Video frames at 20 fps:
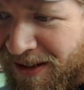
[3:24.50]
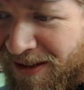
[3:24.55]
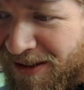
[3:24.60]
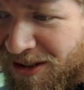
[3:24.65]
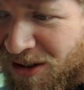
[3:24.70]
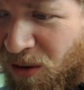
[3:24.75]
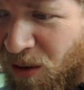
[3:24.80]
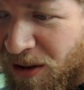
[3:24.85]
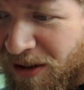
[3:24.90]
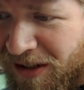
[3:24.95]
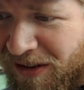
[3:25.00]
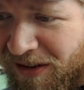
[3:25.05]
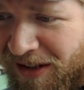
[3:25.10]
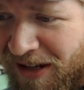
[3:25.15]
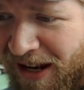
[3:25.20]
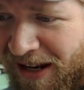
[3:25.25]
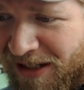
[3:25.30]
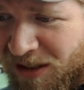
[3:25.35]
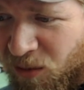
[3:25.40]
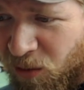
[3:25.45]
Let's go on to the
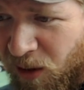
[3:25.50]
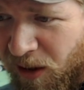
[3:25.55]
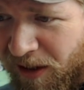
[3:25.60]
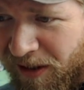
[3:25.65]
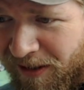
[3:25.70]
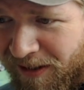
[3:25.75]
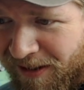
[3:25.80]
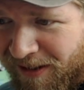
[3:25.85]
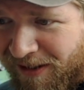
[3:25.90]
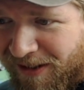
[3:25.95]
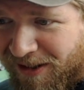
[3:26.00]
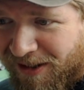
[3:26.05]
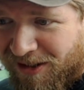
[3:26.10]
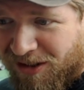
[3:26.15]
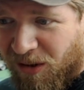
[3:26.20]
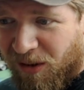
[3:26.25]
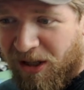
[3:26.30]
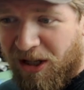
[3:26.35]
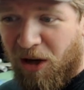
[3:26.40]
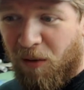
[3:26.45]
next one.
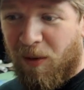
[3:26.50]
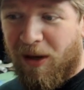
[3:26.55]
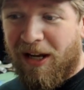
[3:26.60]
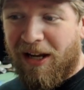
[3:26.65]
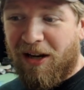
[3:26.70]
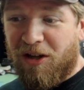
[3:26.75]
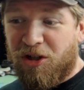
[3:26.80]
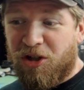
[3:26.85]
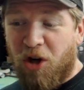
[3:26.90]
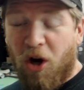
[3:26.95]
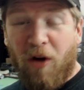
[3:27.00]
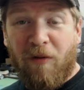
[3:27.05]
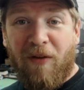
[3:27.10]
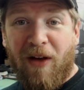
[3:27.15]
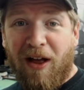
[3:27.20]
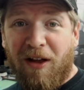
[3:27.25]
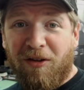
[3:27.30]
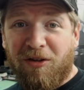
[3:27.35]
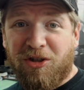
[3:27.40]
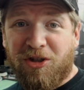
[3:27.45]
So here we got a
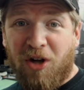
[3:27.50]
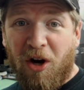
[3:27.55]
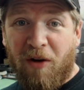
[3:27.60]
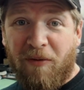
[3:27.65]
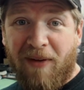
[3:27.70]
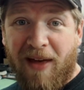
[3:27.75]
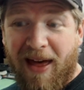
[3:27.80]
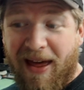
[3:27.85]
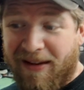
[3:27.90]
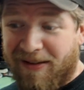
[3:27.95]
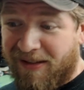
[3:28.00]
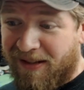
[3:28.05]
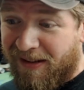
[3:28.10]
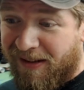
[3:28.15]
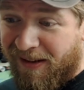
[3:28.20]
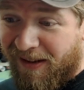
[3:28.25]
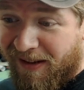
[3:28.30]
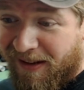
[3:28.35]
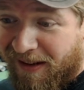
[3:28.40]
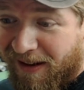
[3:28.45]
Charvel Charvette.
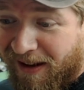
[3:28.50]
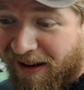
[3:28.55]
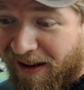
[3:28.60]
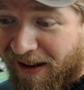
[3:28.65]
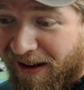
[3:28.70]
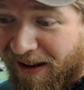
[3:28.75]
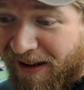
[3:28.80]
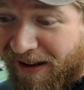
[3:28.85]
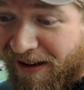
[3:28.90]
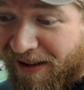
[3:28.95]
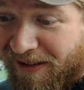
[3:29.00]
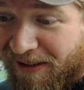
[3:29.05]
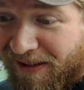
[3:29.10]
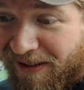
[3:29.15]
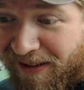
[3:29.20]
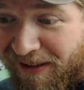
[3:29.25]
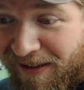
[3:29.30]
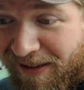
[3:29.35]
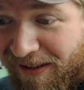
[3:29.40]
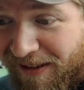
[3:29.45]
Uh,
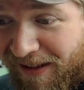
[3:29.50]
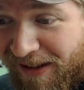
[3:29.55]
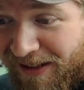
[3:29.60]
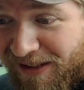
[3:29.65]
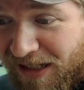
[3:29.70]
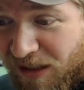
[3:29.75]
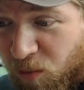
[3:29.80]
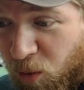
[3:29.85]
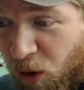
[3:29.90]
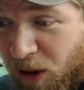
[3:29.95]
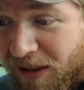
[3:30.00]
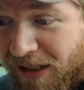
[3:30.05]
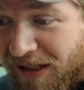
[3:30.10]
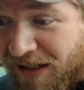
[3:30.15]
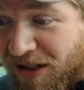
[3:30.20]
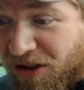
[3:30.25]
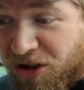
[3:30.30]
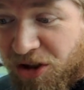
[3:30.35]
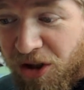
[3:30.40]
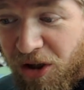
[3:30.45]
it says, works
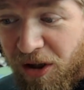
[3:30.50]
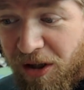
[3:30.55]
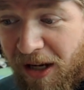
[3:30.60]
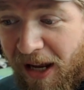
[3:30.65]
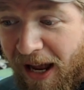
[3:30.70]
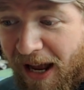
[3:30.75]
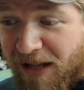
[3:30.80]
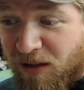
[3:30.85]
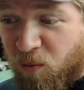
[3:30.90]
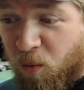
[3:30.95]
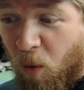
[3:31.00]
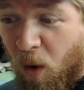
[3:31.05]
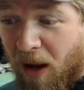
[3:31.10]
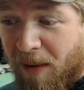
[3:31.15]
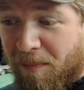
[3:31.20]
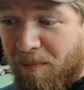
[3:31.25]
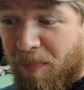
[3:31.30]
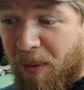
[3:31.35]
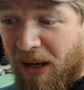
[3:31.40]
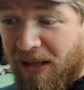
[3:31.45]
as it should, has
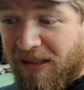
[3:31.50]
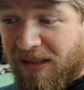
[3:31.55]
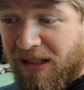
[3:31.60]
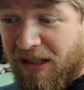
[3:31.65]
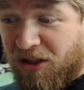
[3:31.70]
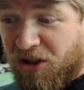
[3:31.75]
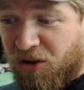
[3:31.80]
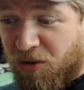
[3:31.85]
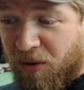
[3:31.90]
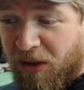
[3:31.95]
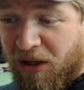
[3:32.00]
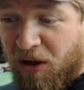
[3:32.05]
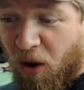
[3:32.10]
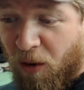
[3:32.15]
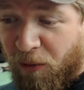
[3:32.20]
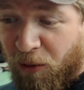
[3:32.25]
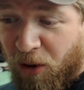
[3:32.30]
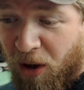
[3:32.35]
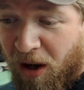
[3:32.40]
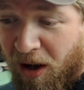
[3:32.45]
one busted string
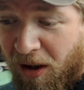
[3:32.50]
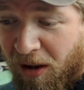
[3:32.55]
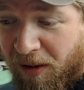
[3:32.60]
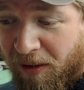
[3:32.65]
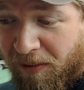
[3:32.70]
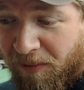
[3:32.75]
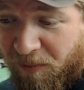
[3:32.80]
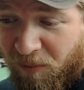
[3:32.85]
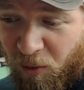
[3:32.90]
overall,